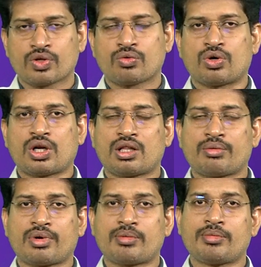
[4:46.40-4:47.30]
what are the
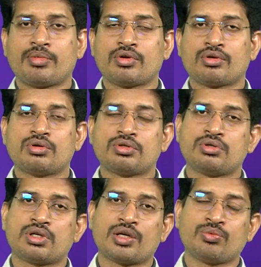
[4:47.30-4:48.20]
probable routes you
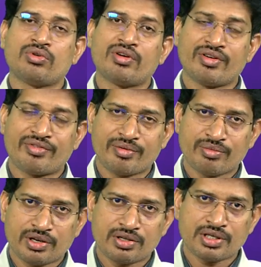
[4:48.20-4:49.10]
can move away from
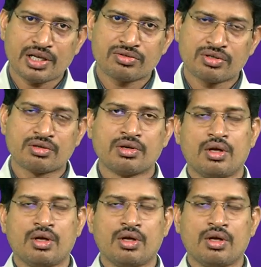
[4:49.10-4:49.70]
the disaster.